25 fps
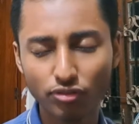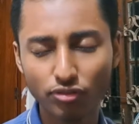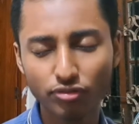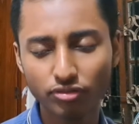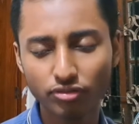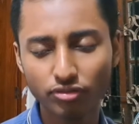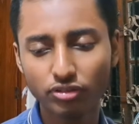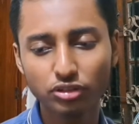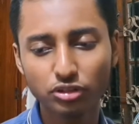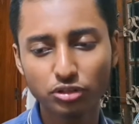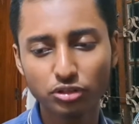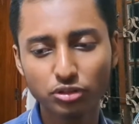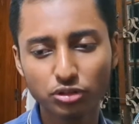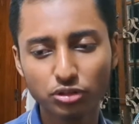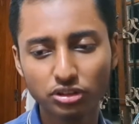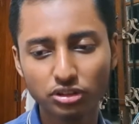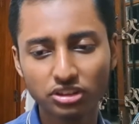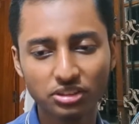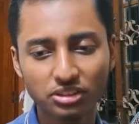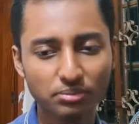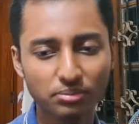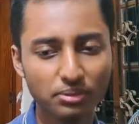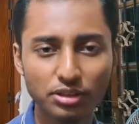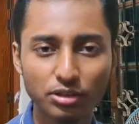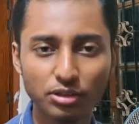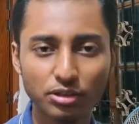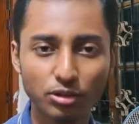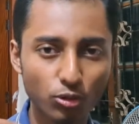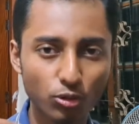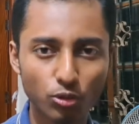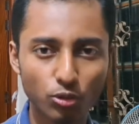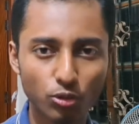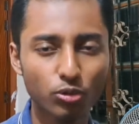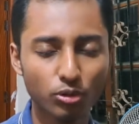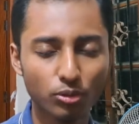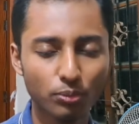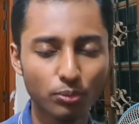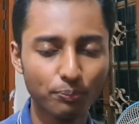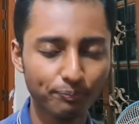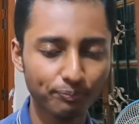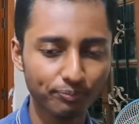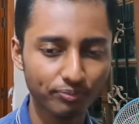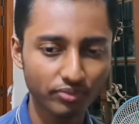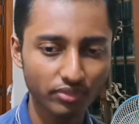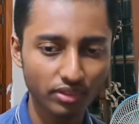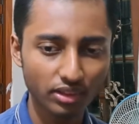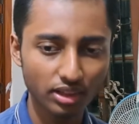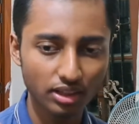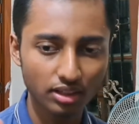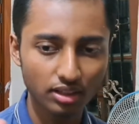it, maybe they do earn
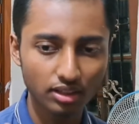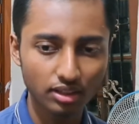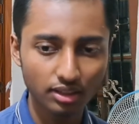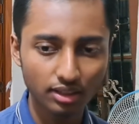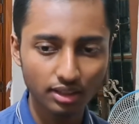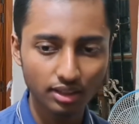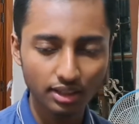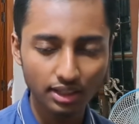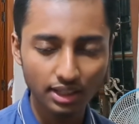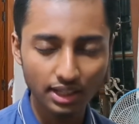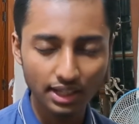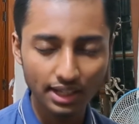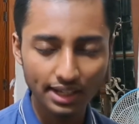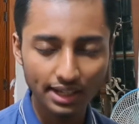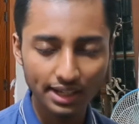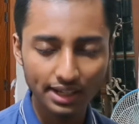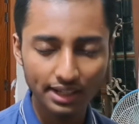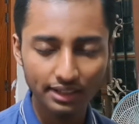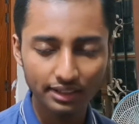from YouTube, but